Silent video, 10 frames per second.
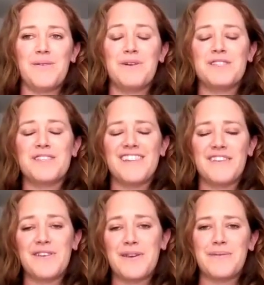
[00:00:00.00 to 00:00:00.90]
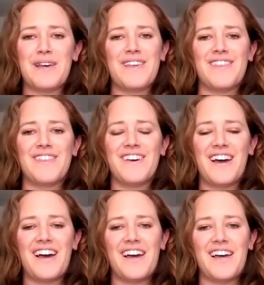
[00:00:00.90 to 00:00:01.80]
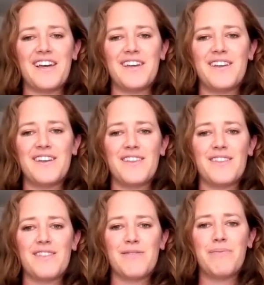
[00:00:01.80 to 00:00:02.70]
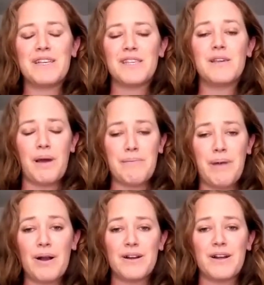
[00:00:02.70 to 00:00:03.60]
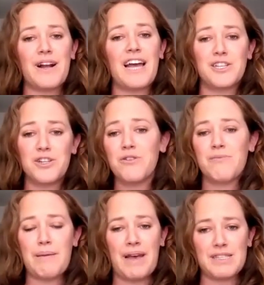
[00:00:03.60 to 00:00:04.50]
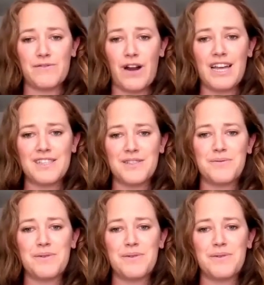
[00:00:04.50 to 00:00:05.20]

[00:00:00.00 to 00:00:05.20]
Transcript: was living with uh, basically my partner and two of my best friends.